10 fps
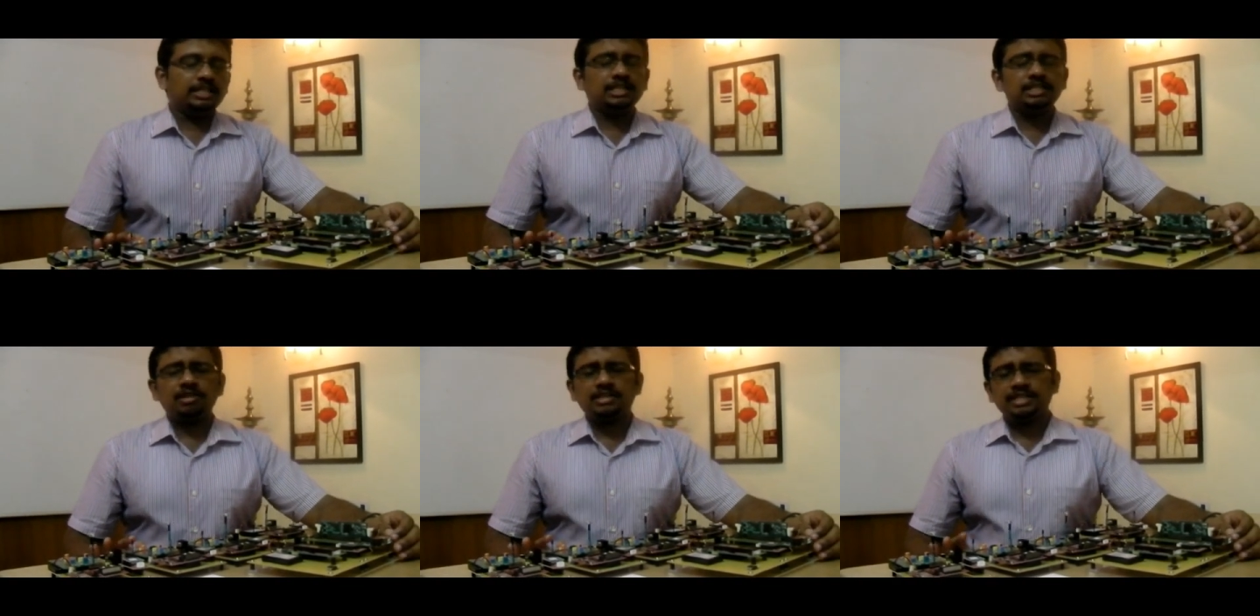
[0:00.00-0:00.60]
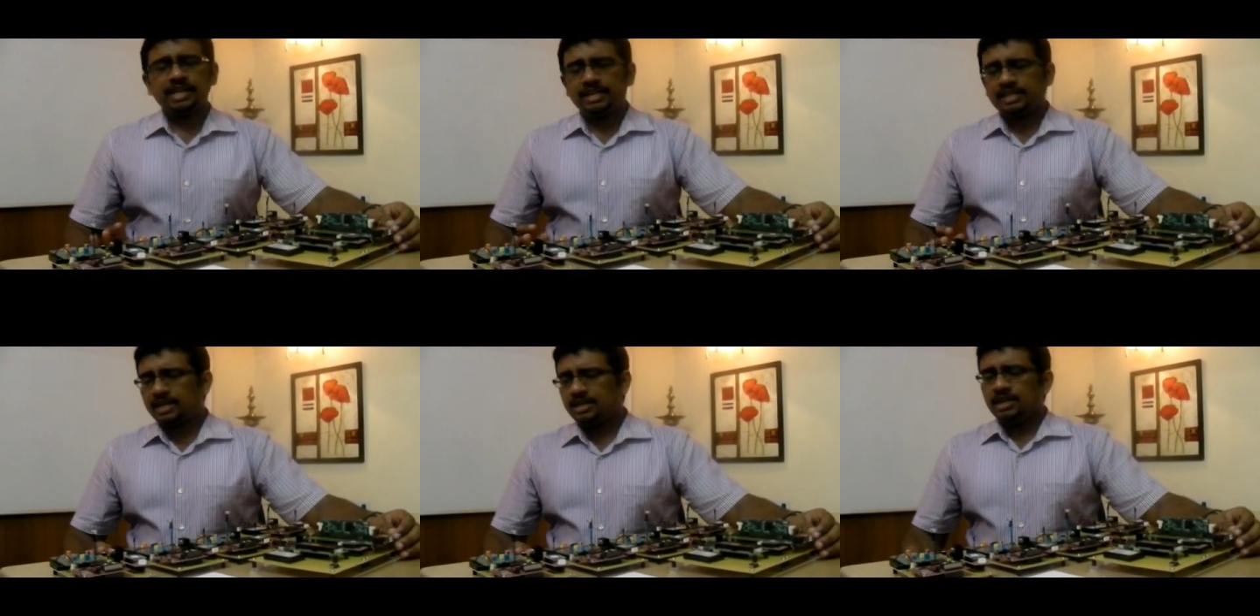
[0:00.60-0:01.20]
This is to
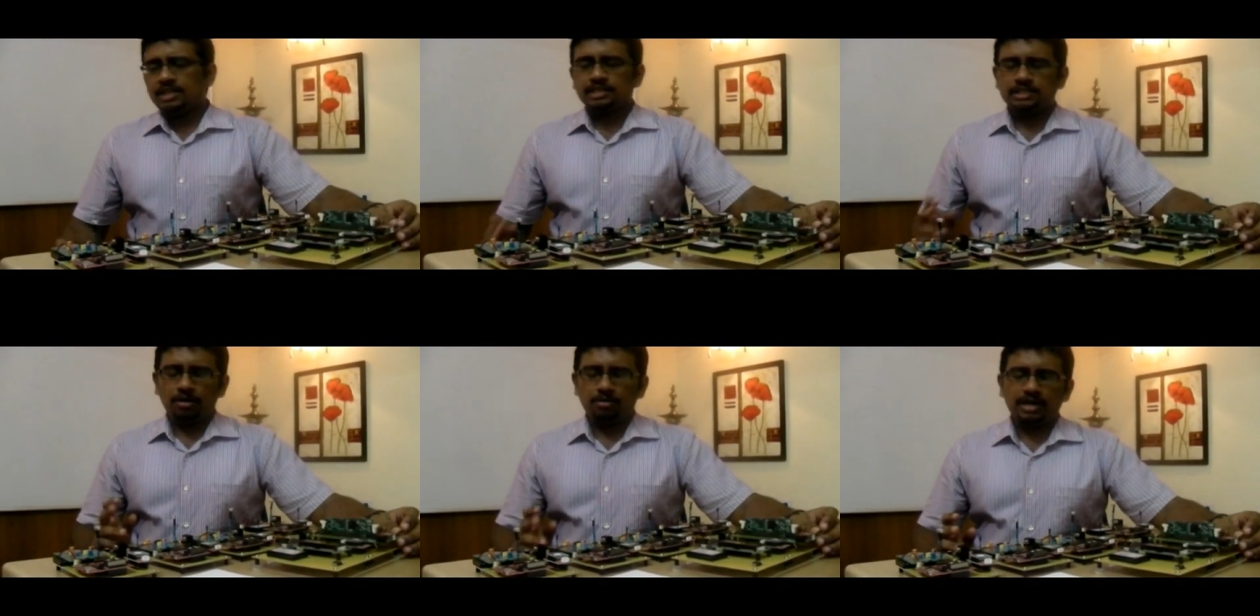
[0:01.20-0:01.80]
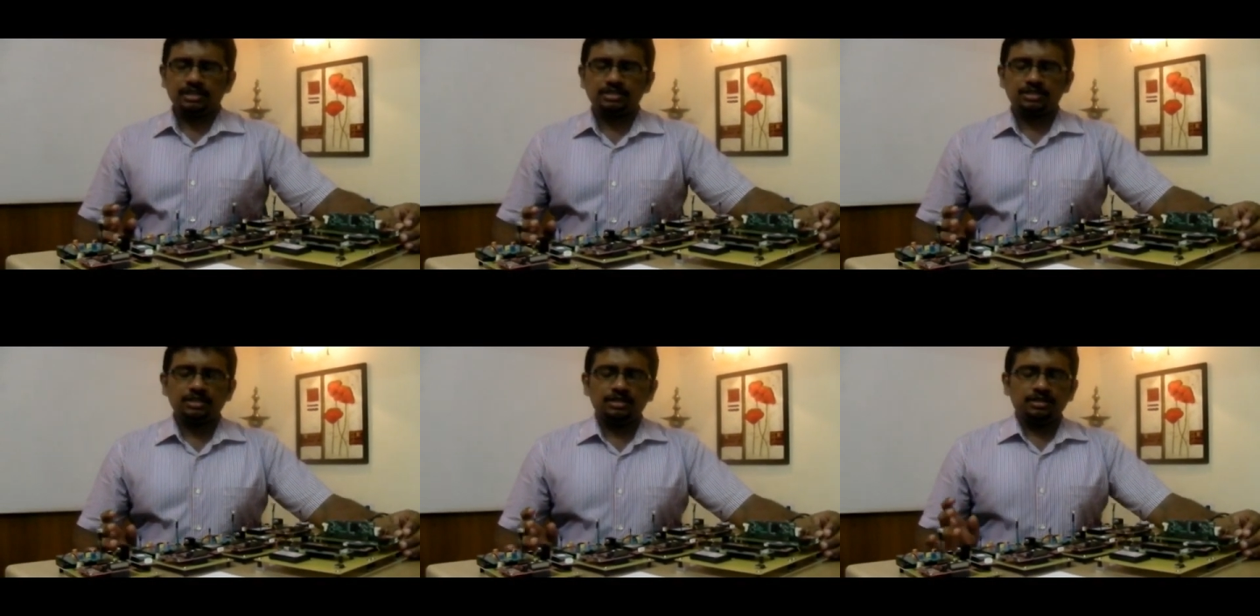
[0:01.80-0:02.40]
ascertain that the sound as